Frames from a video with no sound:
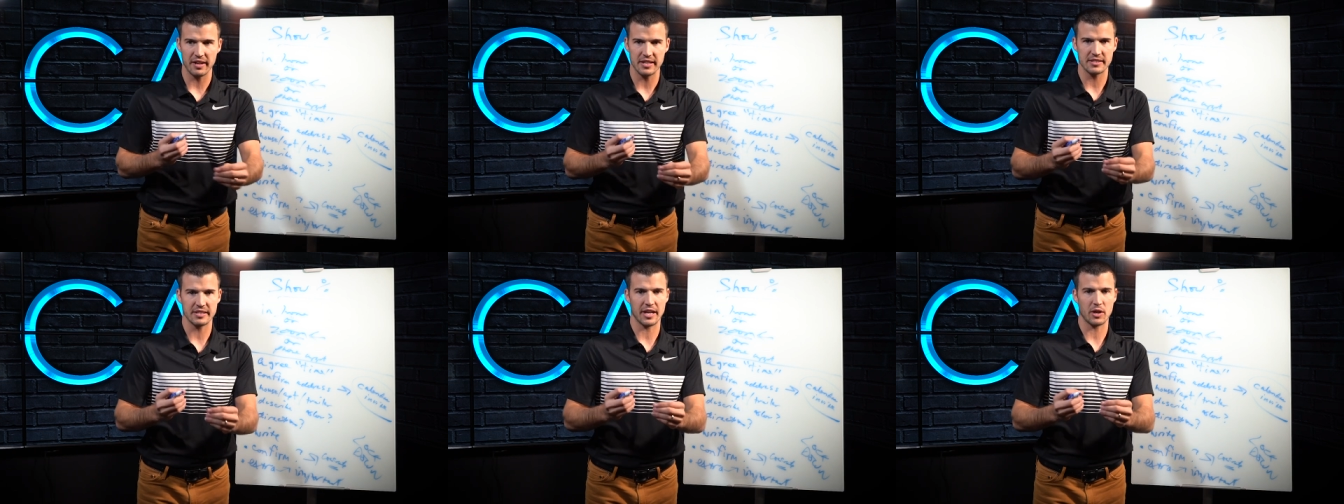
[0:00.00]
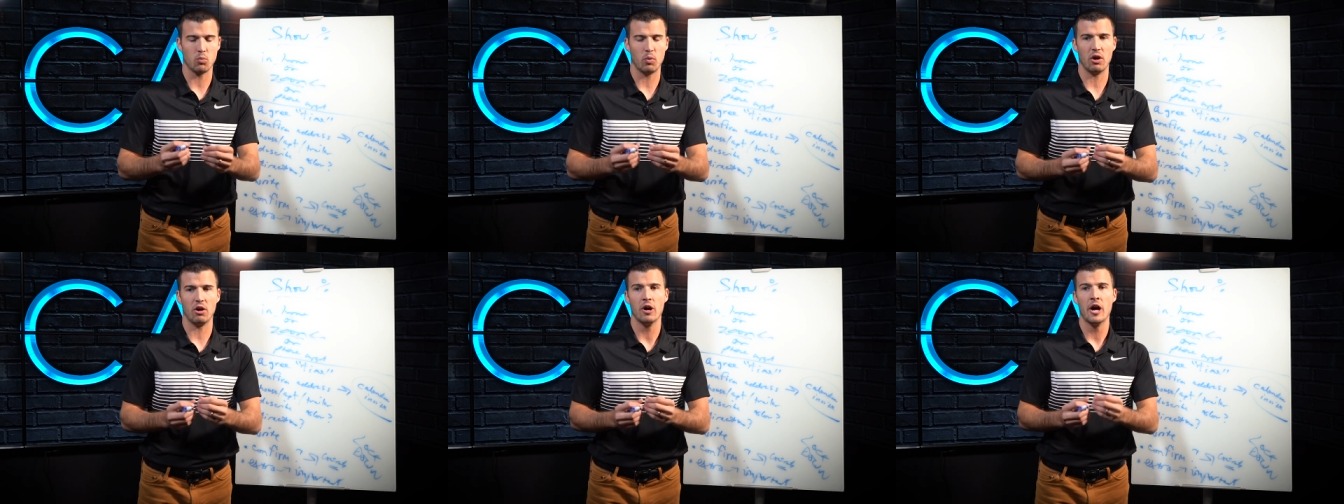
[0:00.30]
It's
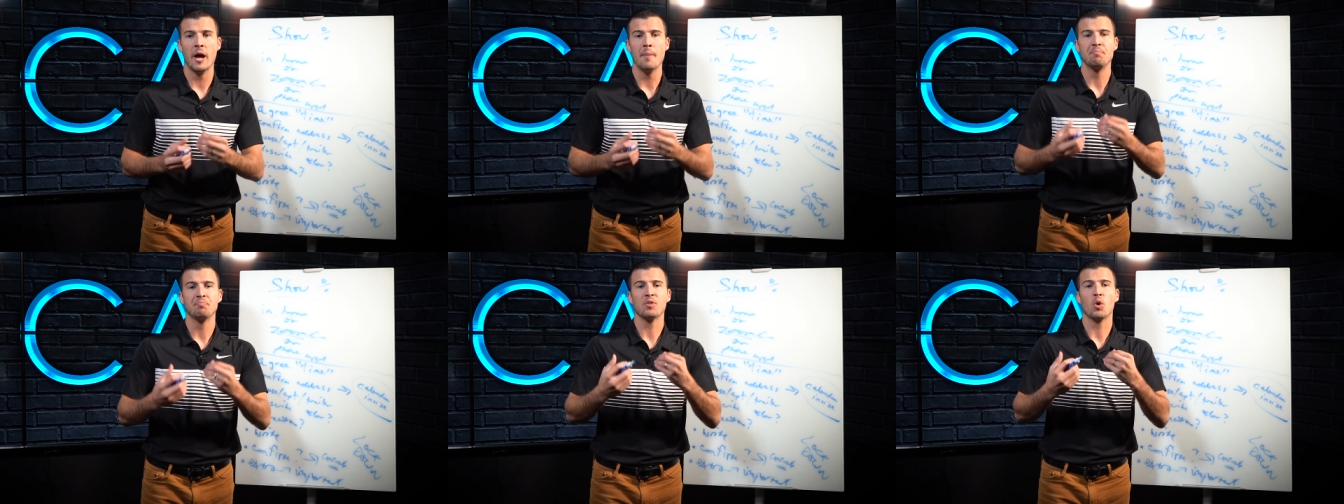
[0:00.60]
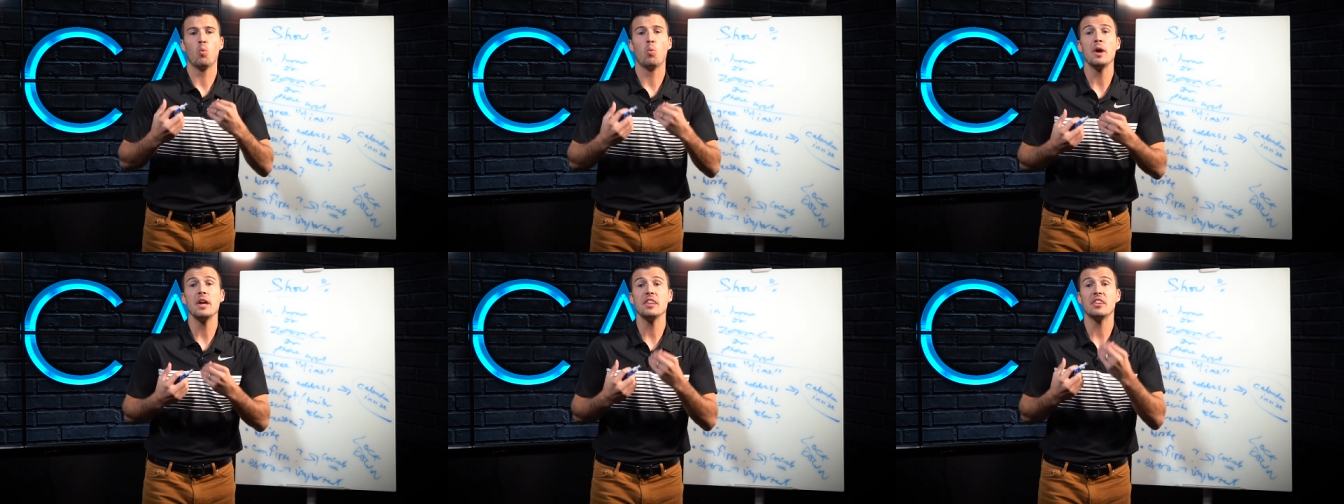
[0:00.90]
like, well,
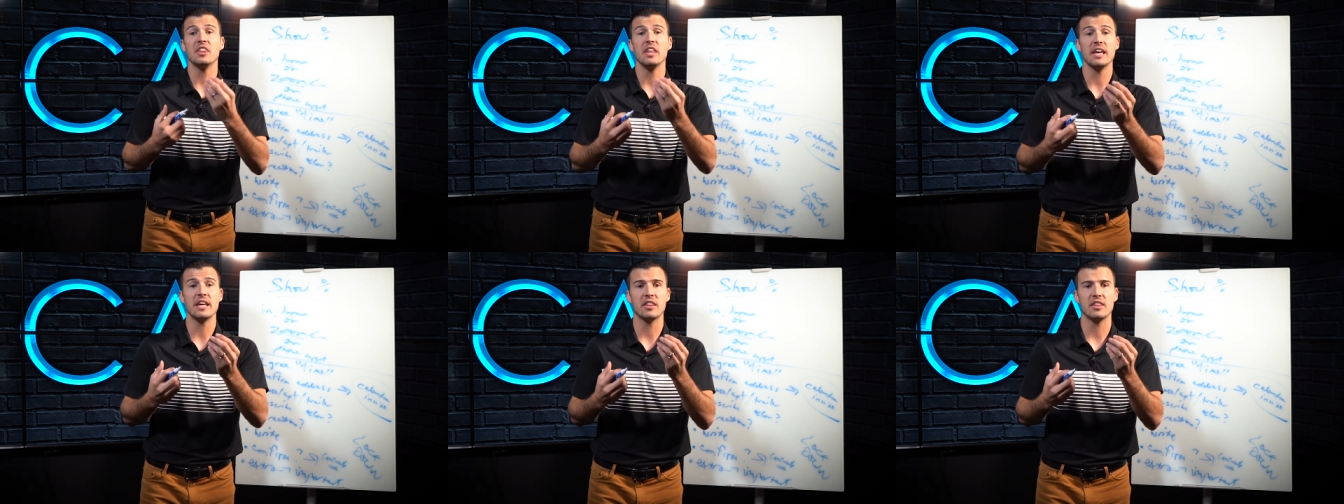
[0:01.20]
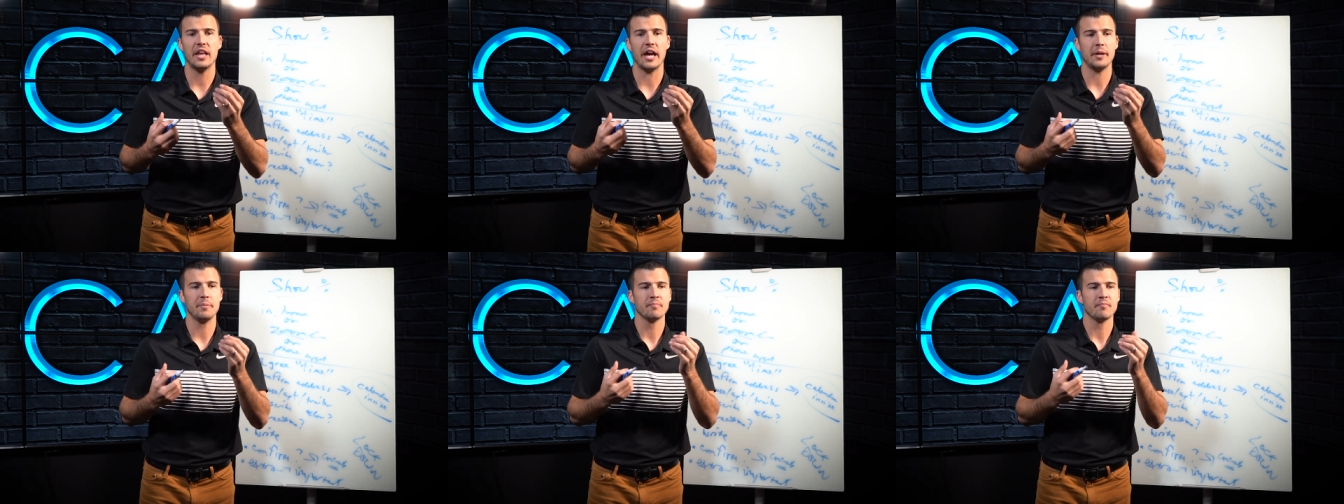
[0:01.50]
we think
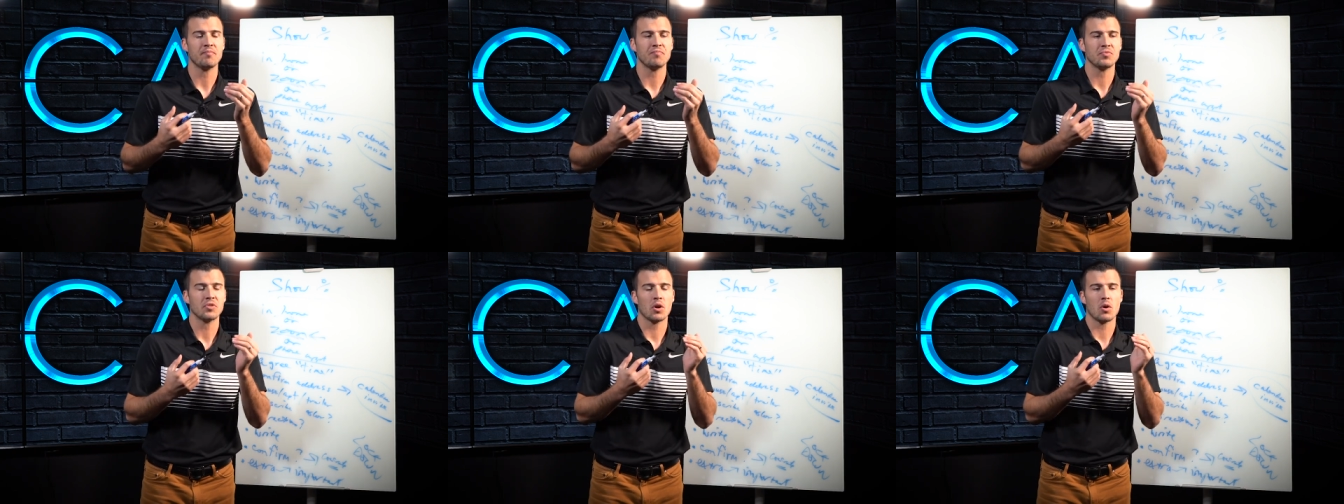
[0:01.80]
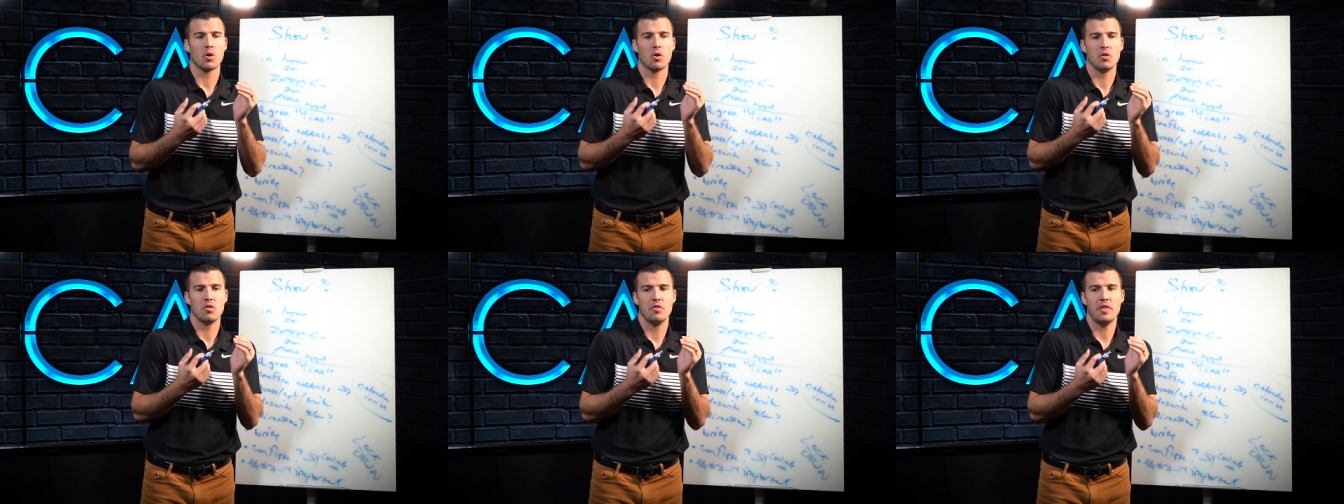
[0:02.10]
that
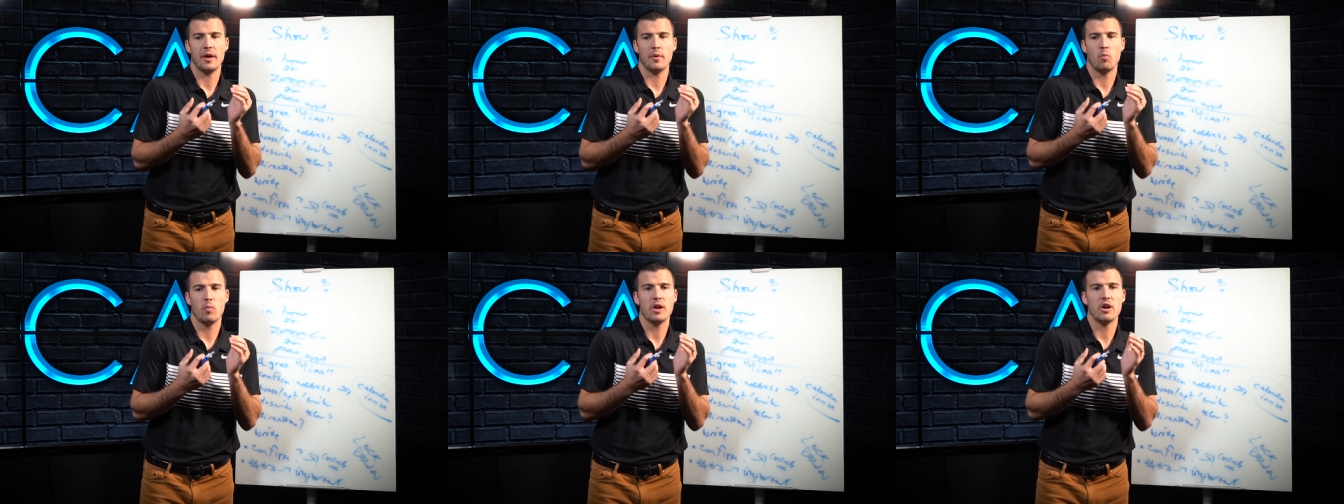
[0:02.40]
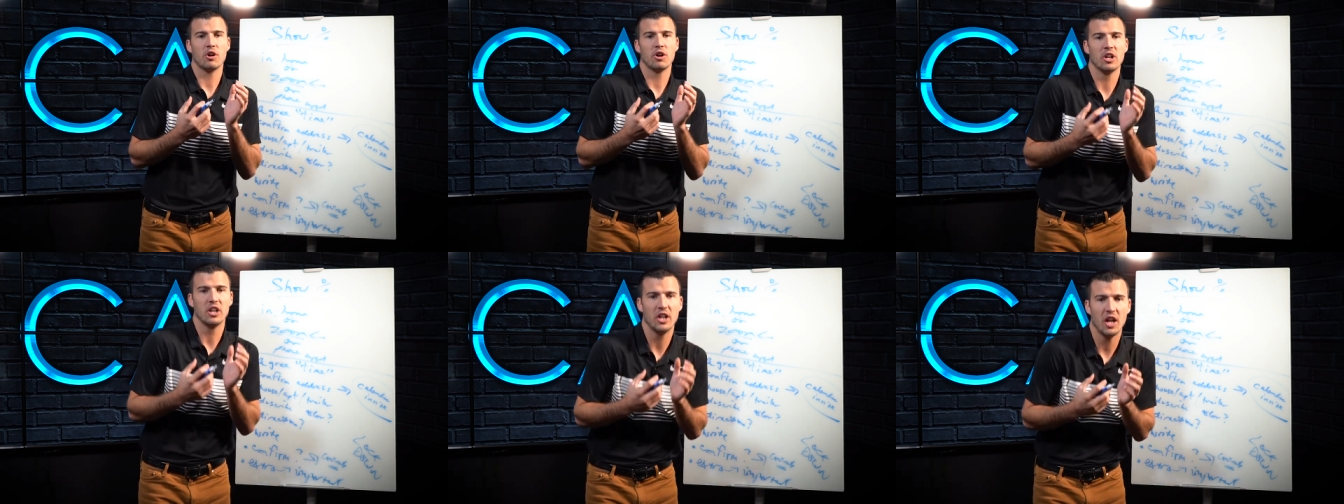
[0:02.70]
we
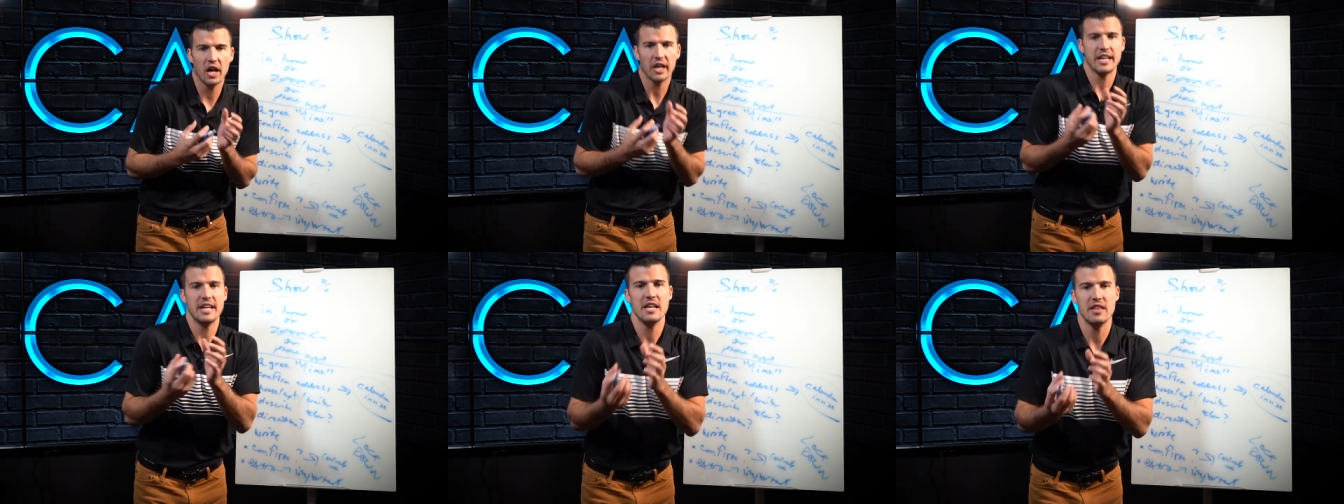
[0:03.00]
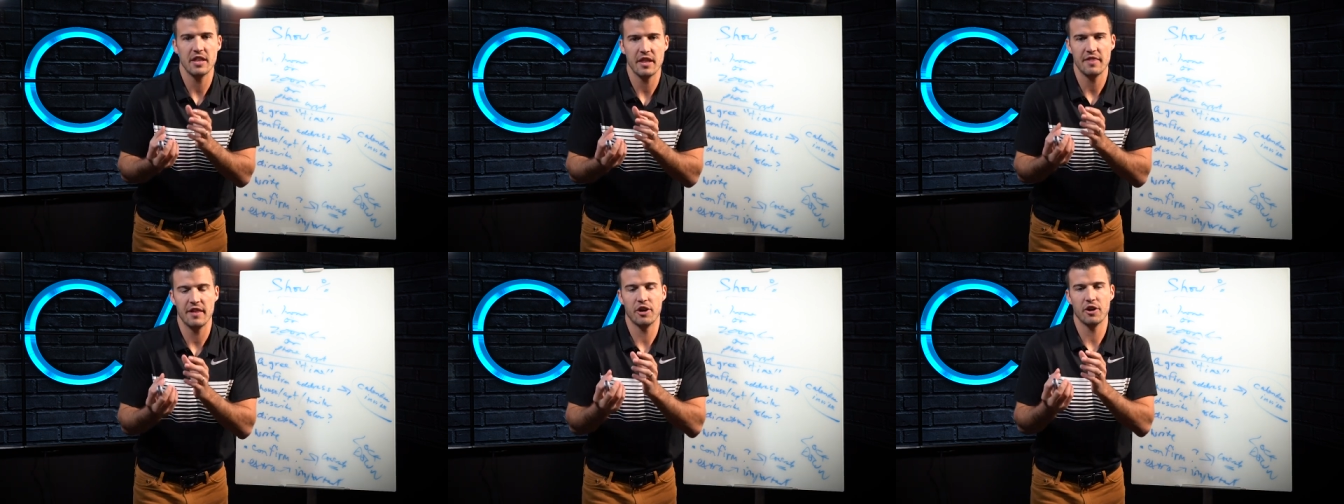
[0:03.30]
are lucky
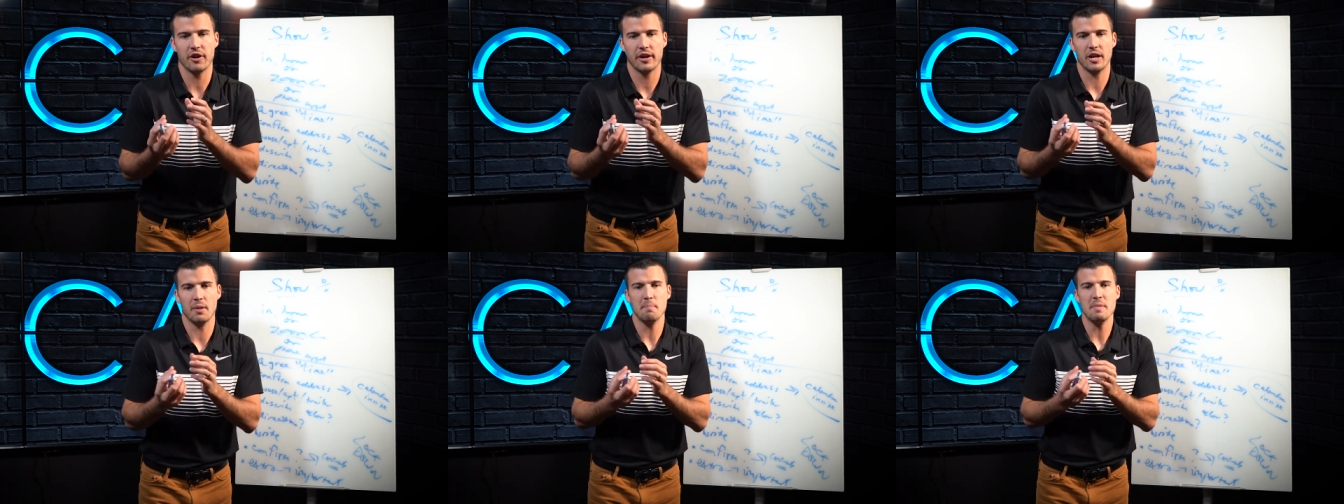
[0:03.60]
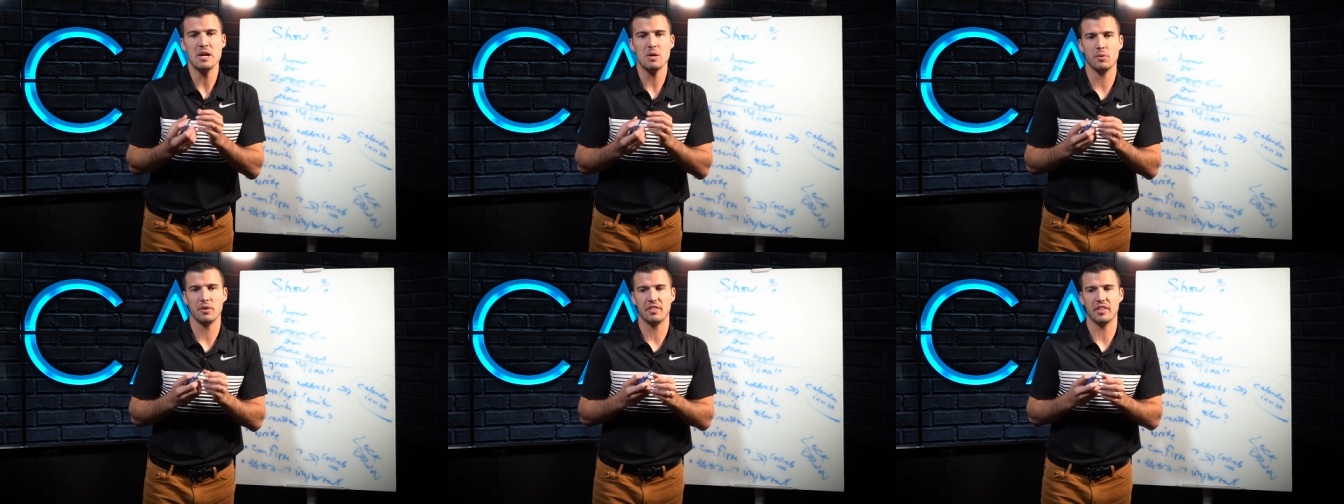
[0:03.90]
that they're going to
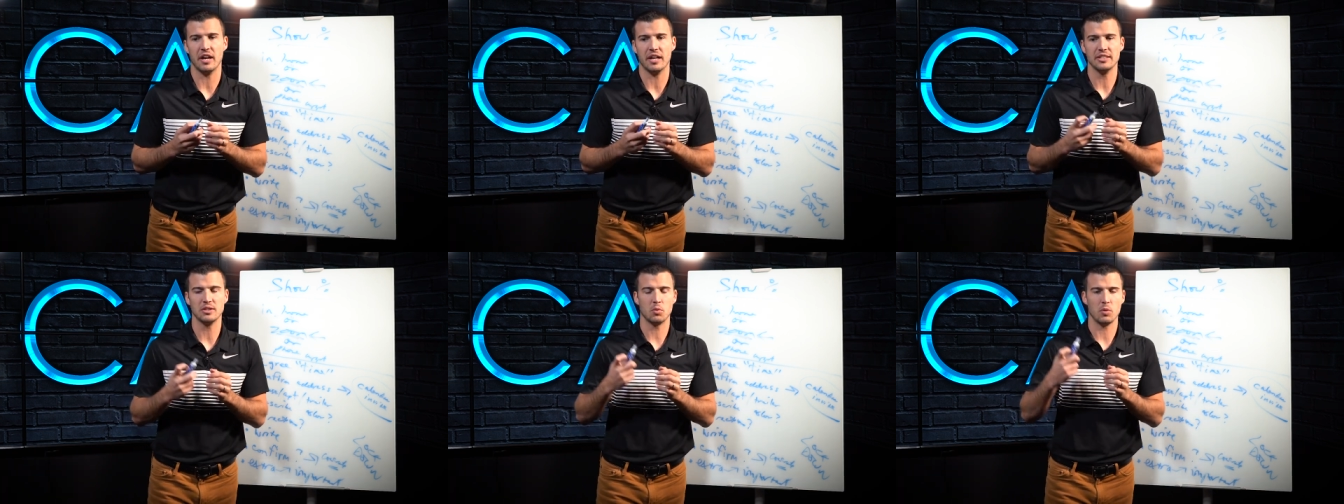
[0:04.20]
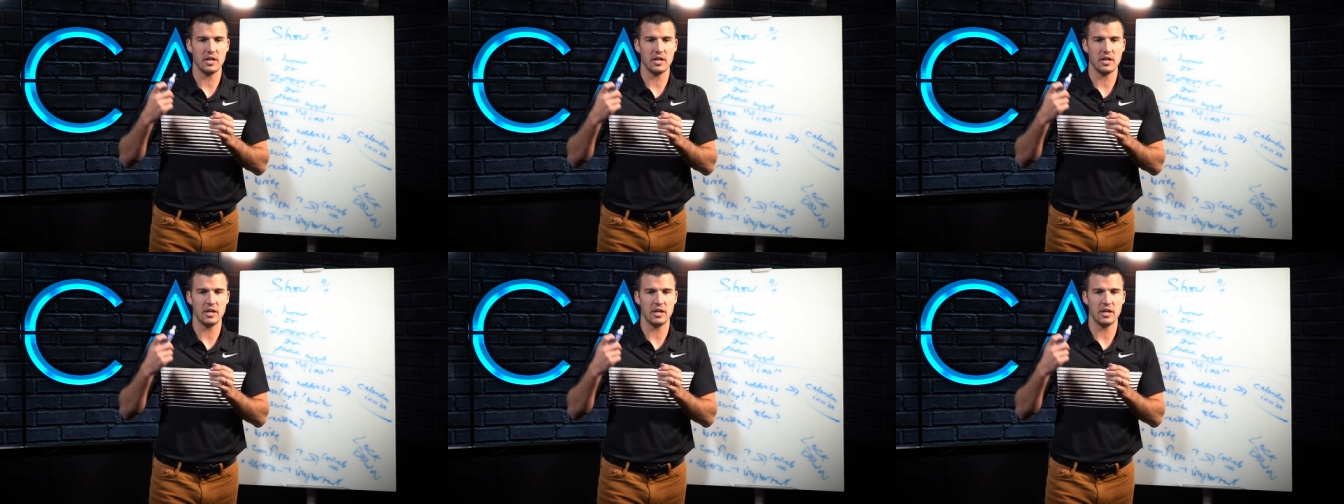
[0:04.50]
meet with us.